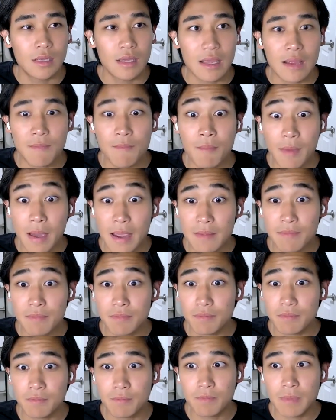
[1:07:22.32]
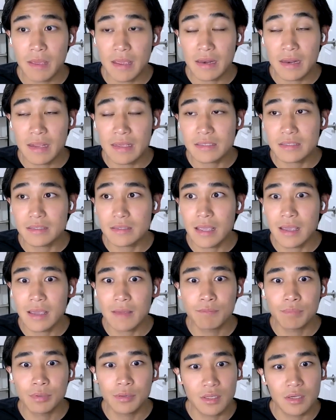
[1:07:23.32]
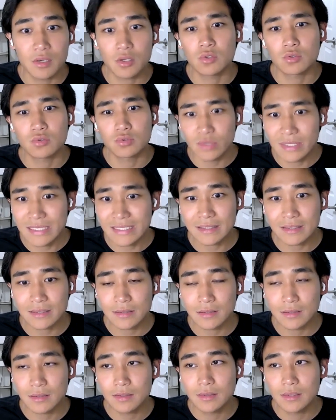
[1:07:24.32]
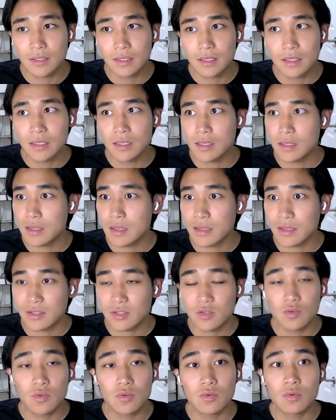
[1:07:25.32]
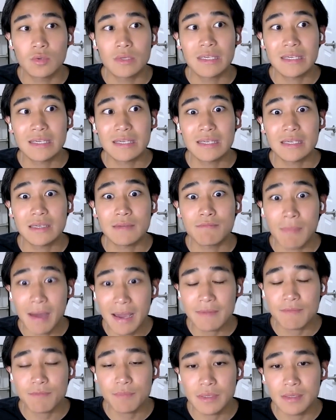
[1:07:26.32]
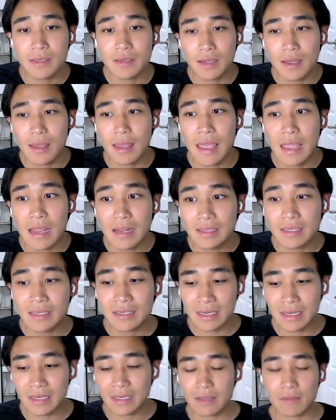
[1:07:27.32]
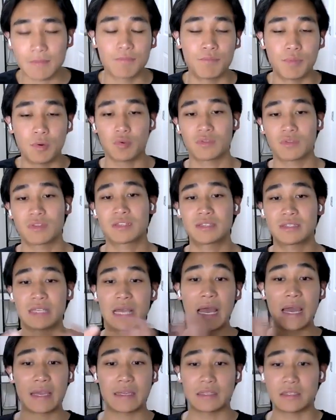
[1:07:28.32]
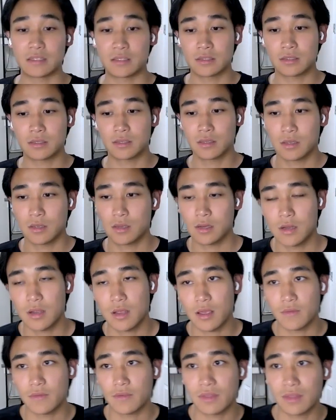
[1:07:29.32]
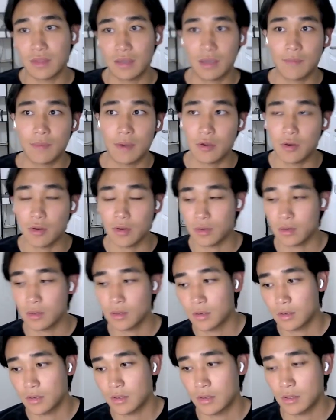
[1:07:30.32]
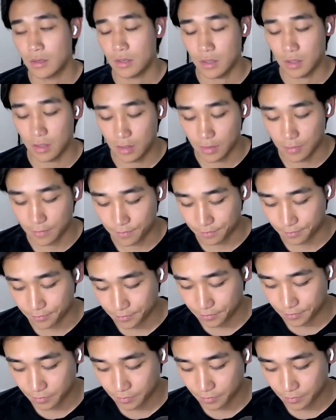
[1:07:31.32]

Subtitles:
might it is a political risk. He might be alienating both sides if you think about it. Um